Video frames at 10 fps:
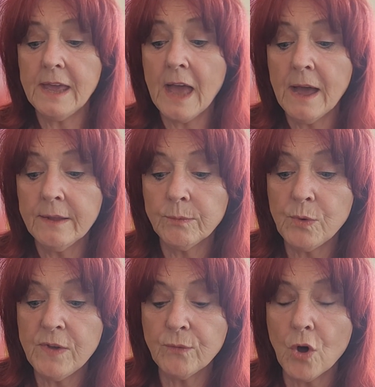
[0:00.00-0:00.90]
and
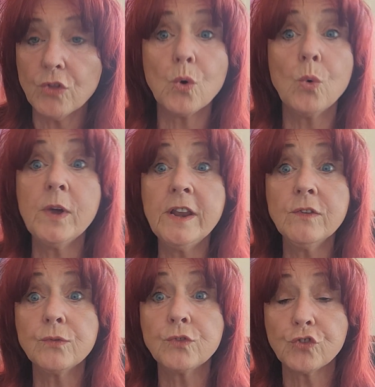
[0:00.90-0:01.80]
we've got the Queen
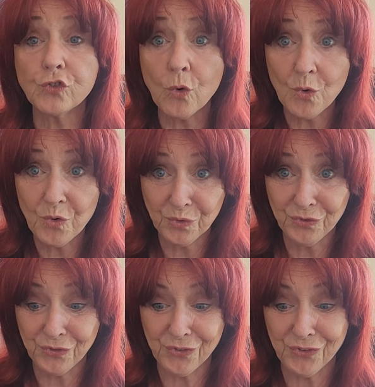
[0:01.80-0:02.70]
of
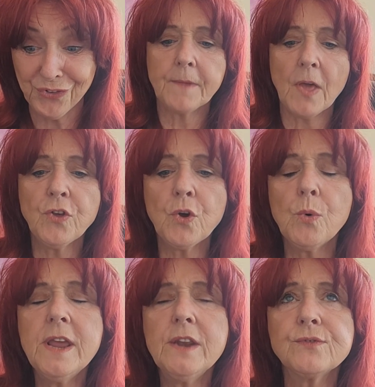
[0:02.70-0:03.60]
Swords. The
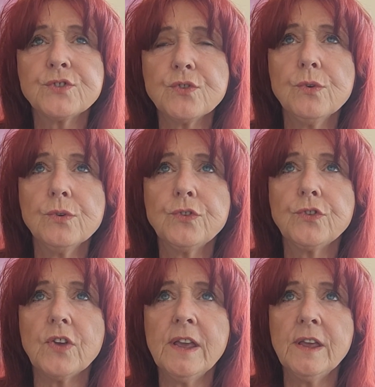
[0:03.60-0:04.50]
Queen of
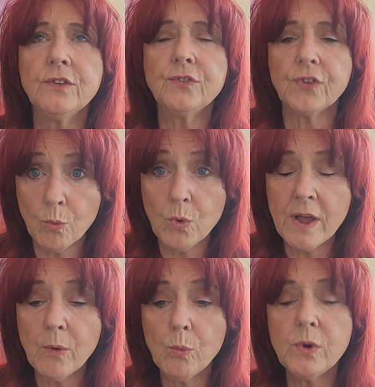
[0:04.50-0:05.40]
Swords is
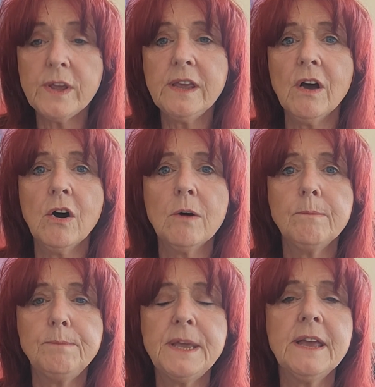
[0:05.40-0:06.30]
where we are
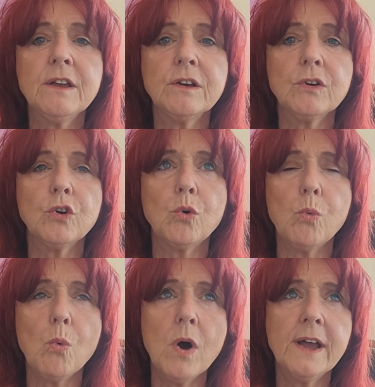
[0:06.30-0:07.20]
being
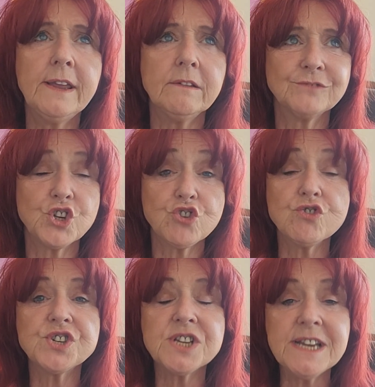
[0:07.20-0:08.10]
quite
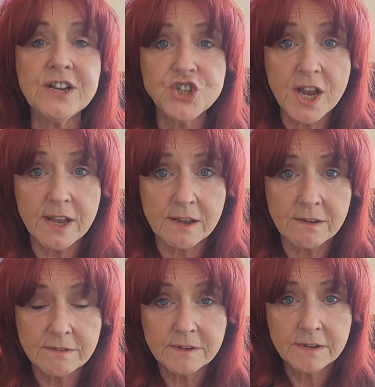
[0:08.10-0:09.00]
strategic
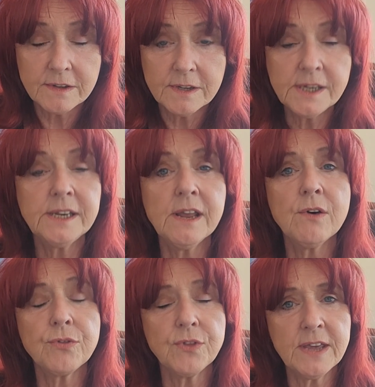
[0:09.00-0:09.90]
in
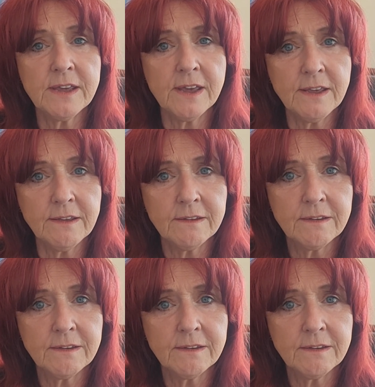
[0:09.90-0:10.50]
our thinking,